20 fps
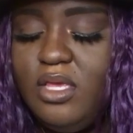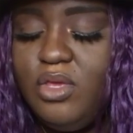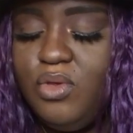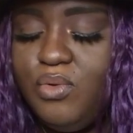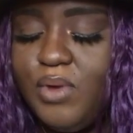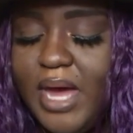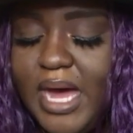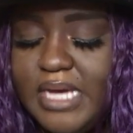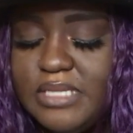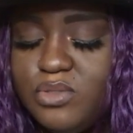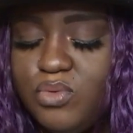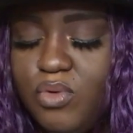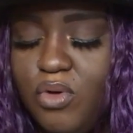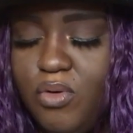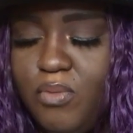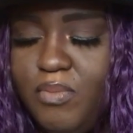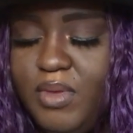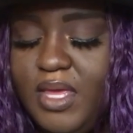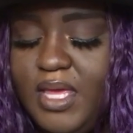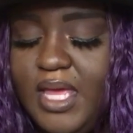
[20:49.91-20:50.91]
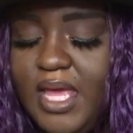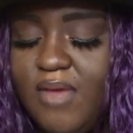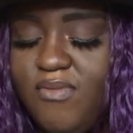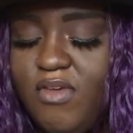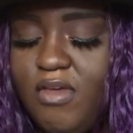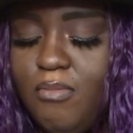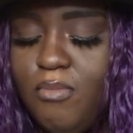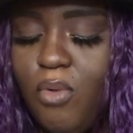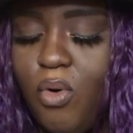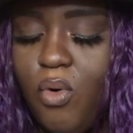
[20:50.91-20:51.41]
you guys will be
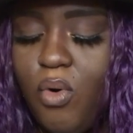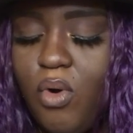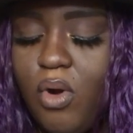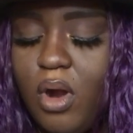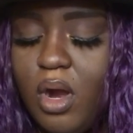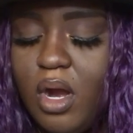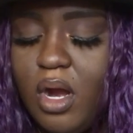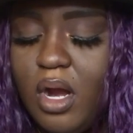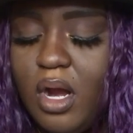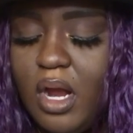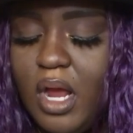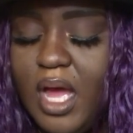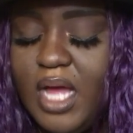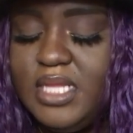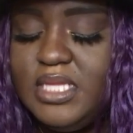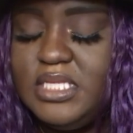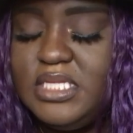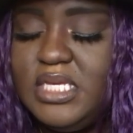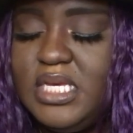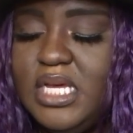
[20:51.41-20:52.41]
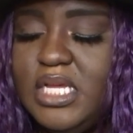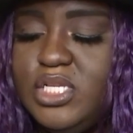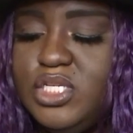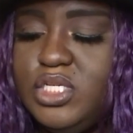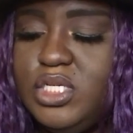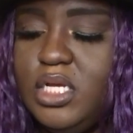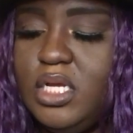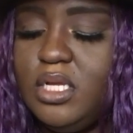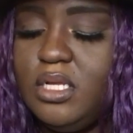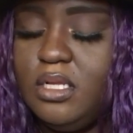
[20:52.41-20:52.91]
giving more
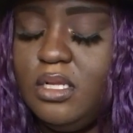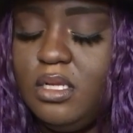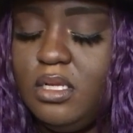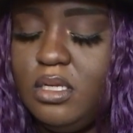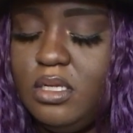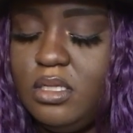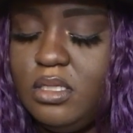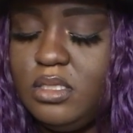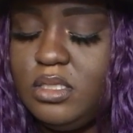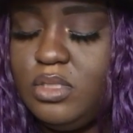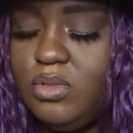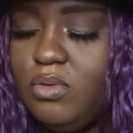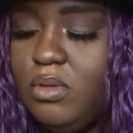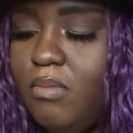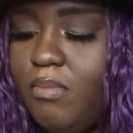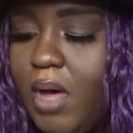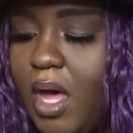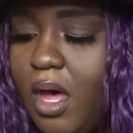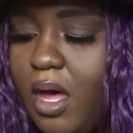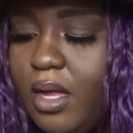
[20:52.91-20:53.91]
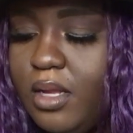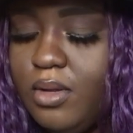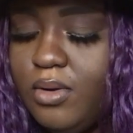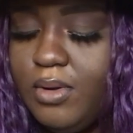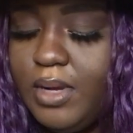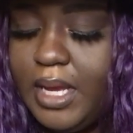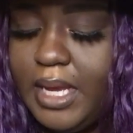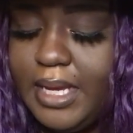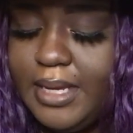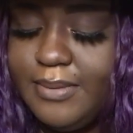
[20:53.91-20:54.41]
attention to the bond,
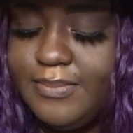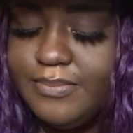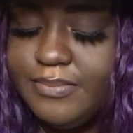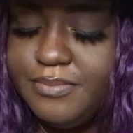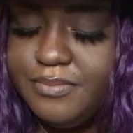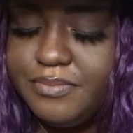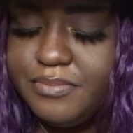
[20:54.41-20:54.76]
okay?